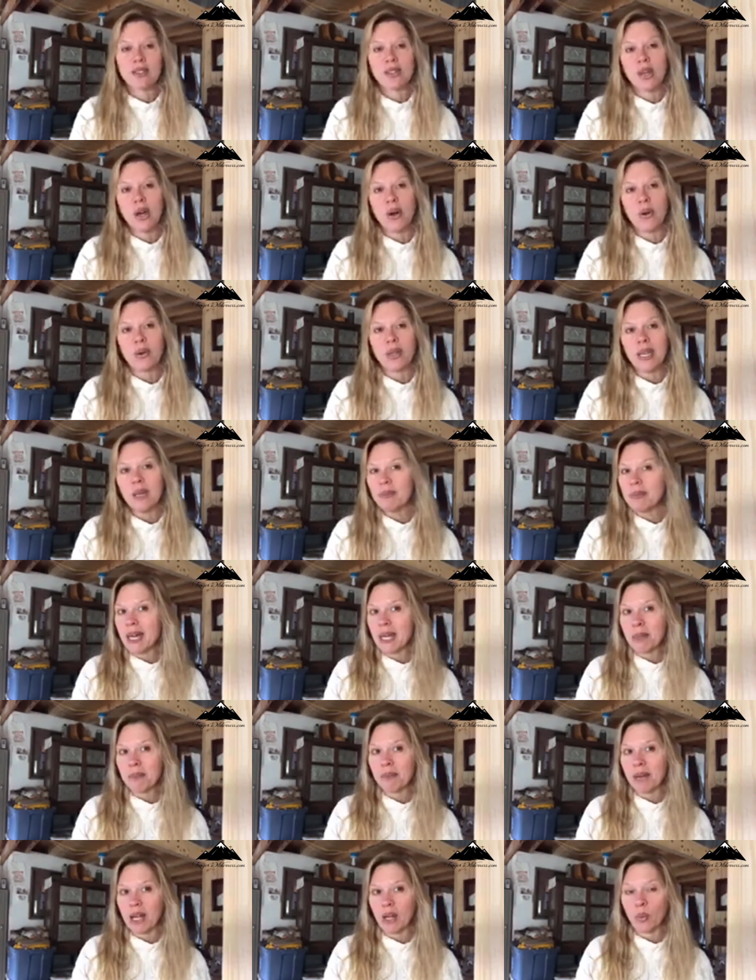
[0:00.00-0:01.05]
So keep
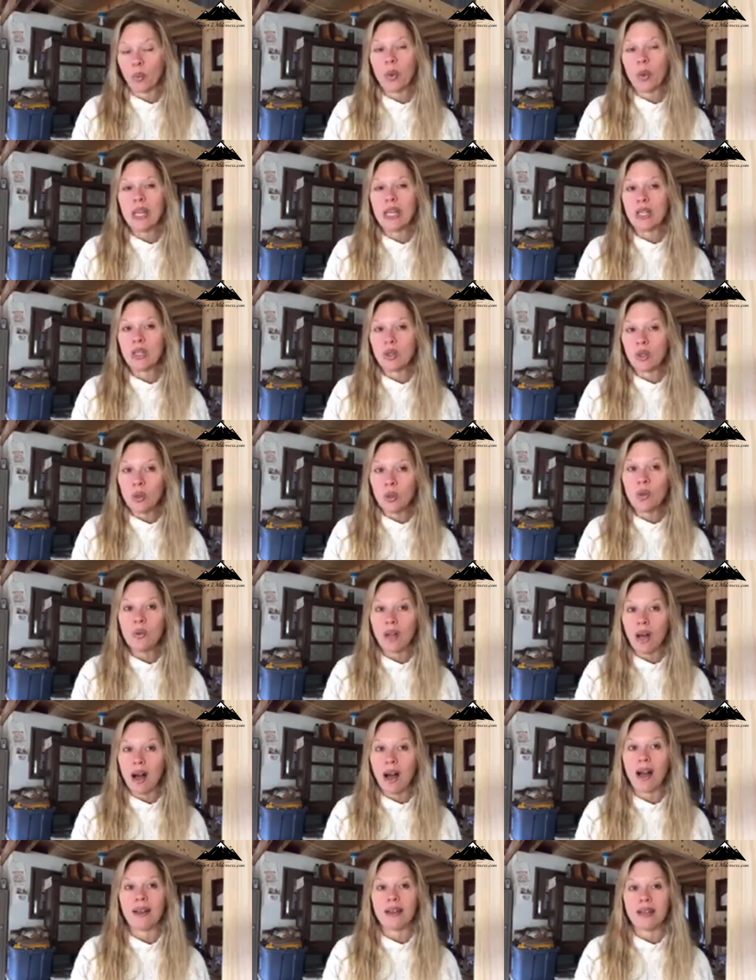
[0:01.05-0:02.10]
that in mind. We do
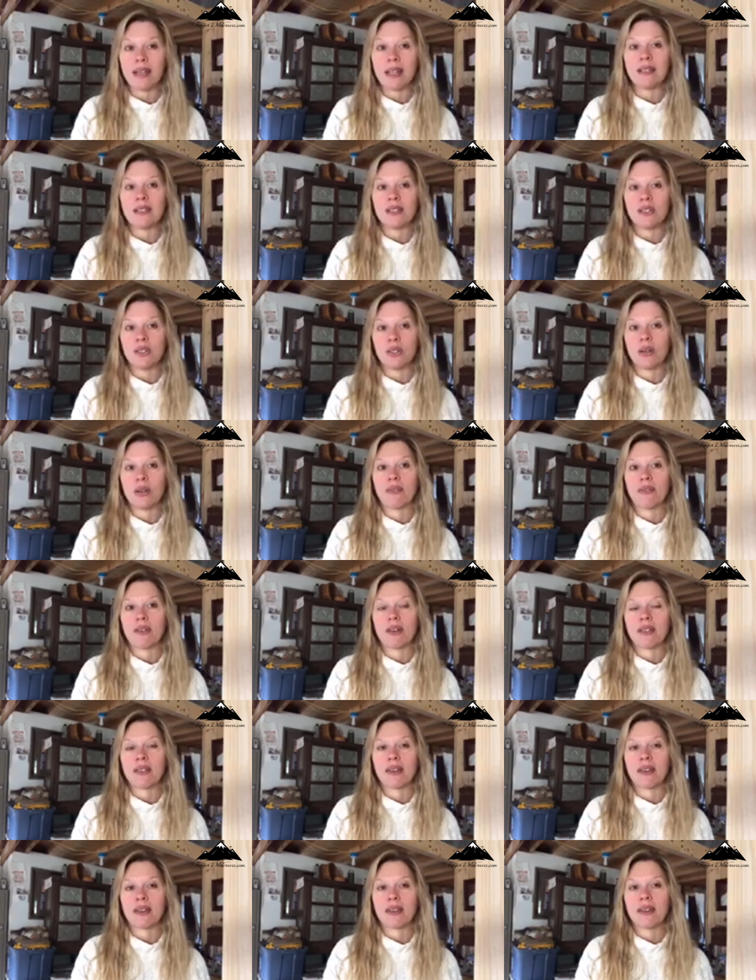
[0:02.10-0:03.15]
not need to do
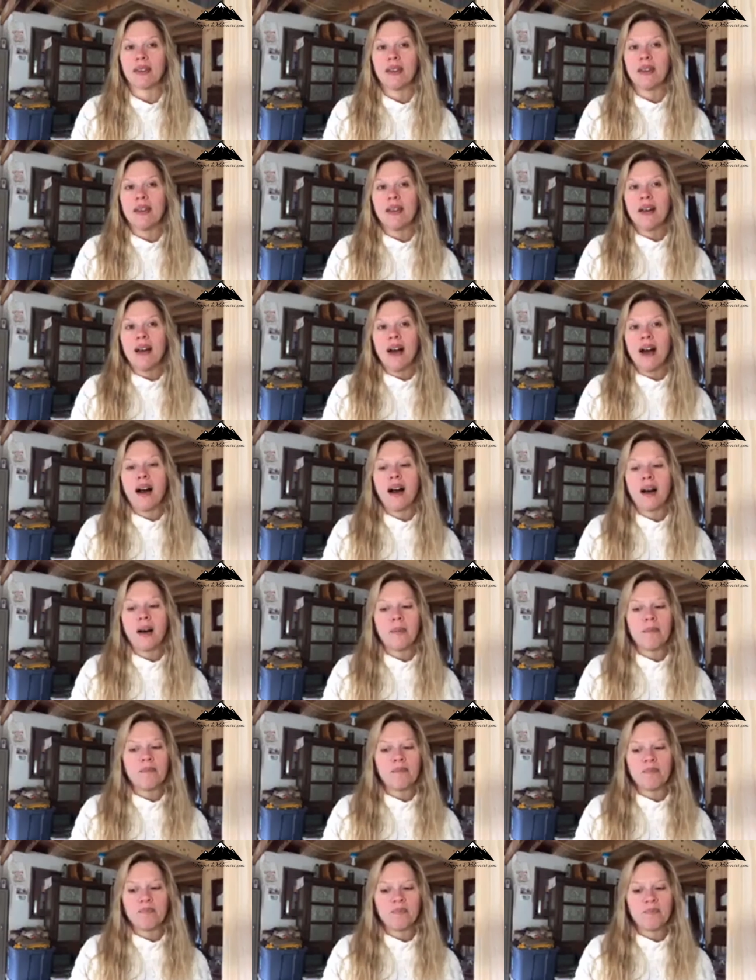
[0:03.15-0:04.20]
everything.
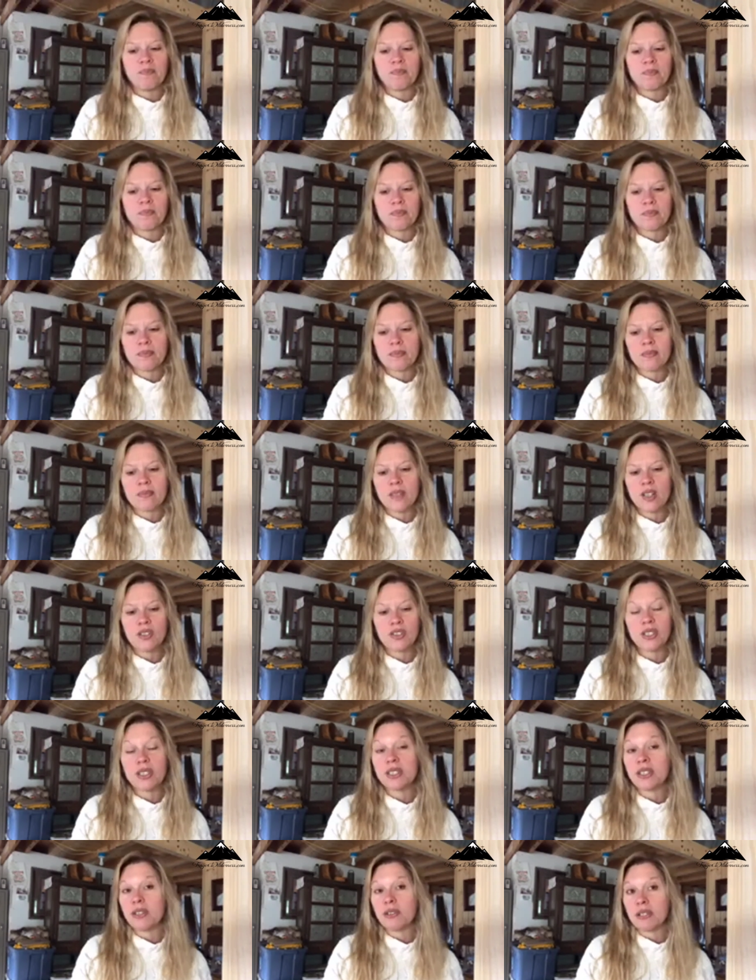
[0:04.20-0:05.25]
Um, there's
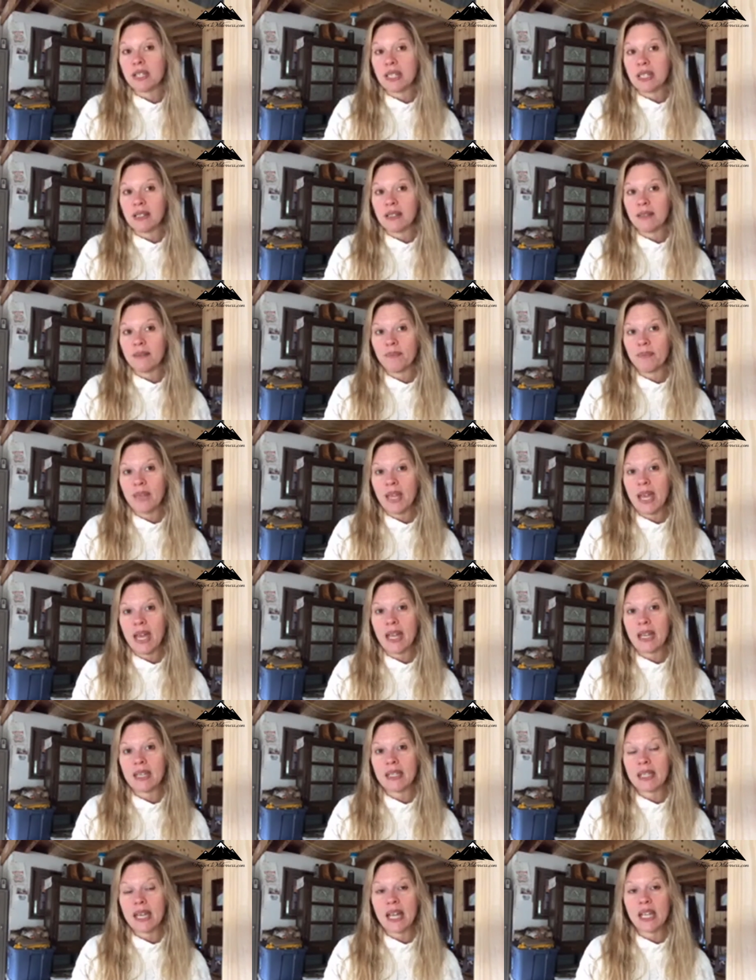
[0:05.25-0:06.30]
just no need
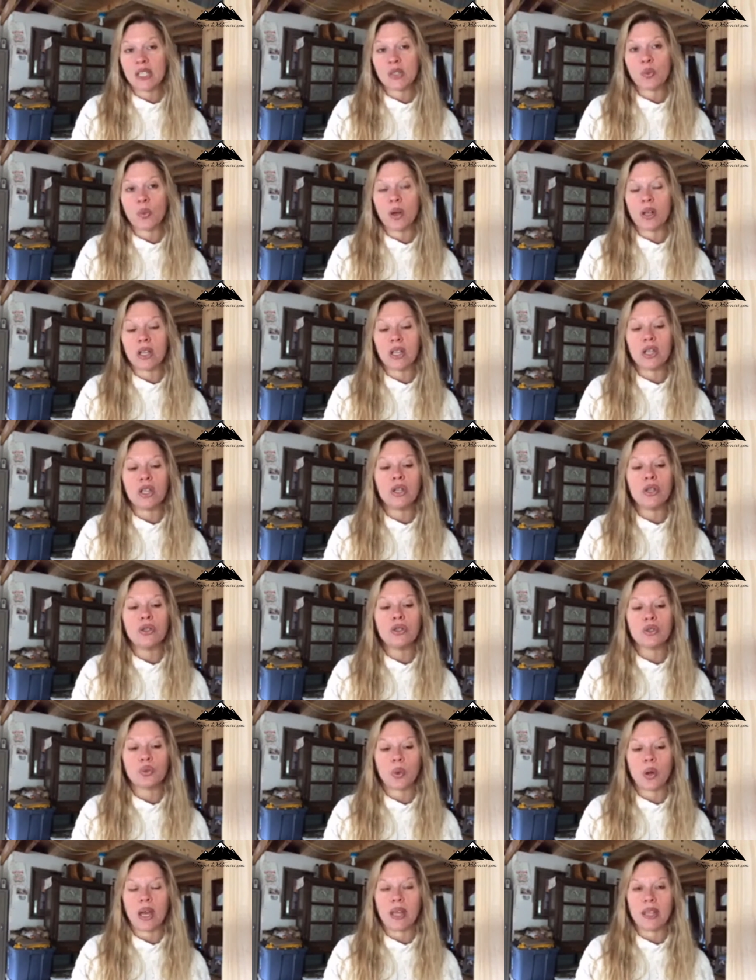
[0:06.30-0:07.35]
and that is one
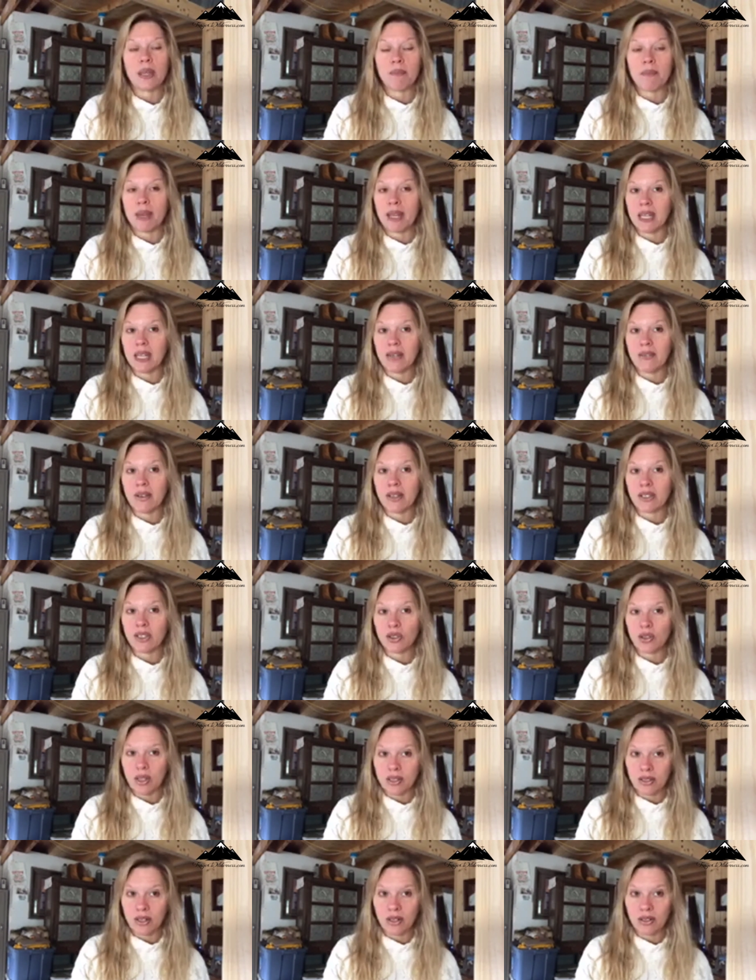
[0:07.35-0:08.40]
huge way that many of us
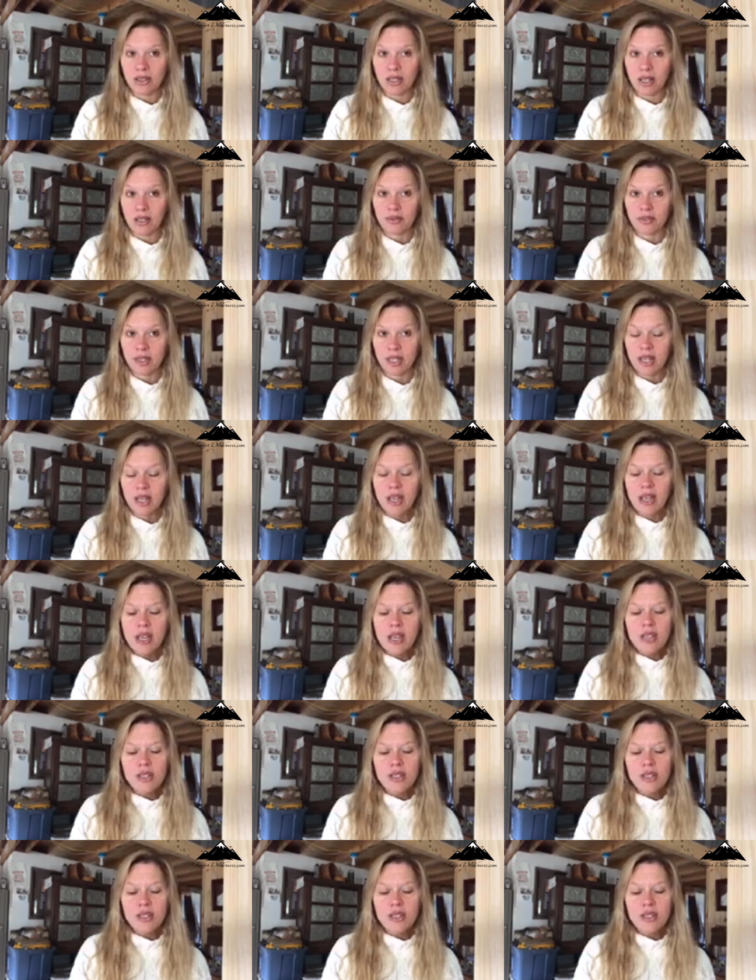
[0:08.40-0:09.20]
stress ourselves.